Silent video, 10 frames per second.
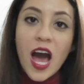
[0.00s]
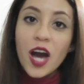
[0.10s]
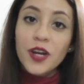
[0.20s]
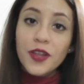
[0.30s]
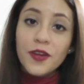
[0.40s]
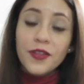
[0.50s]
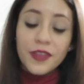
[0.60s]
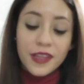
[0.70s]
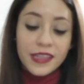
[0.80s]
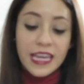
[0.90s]
Another
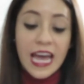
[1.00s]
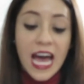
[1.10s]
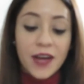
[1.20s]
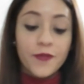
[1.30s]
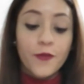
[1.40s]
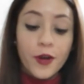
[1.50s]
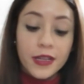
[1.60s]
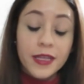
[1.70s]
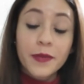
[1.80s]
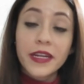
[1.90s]
thing they have for a
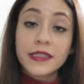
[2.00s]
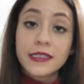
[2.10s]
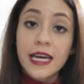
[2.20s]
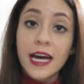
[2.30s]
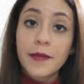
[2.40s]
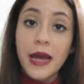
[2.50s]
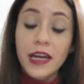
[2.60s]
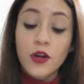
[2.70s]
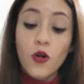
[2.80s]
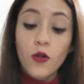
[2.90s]
limited time
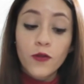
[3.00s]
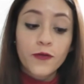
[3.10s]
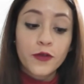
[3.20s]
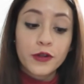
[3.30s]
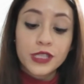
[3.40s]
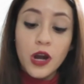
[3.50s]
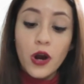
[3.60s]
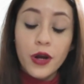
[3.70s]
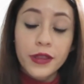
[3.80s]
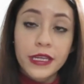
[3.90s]
at Whole Foods
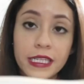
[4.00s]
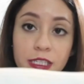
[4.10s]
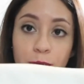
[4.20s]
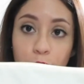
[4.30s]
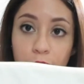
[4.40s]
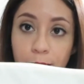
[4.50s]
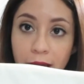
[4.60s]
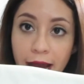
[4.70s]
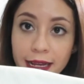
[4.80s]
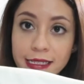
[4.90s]
are these beauty
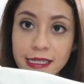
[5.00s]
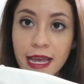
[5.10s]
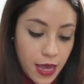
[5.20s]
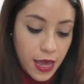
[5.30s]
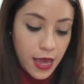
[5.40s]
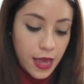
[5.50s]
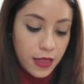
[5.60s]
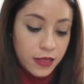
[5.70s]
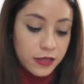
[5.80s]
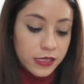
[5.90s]
bags,
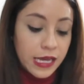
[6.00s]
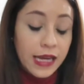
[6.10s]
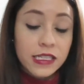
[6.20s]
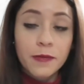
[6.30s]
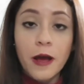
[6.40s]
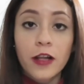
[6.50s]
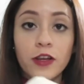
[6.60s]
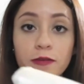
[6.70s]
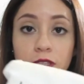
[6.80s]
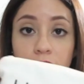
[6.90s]
and this has a
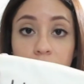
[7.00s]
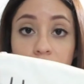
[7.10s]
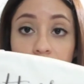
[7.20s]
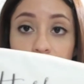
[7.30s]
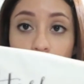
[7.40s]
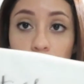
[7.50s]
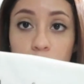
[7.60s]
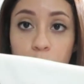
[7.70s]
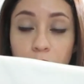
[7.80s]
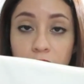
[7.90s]
value of sixty
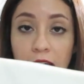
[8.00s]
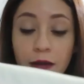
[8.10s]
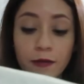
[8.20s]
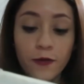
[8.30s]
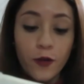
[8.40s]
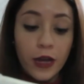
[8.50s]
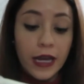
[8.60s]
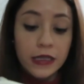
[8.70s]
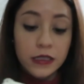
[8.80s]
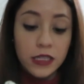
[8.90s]
dollars, but they have it for
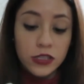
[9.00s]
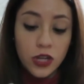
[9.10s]
eighteen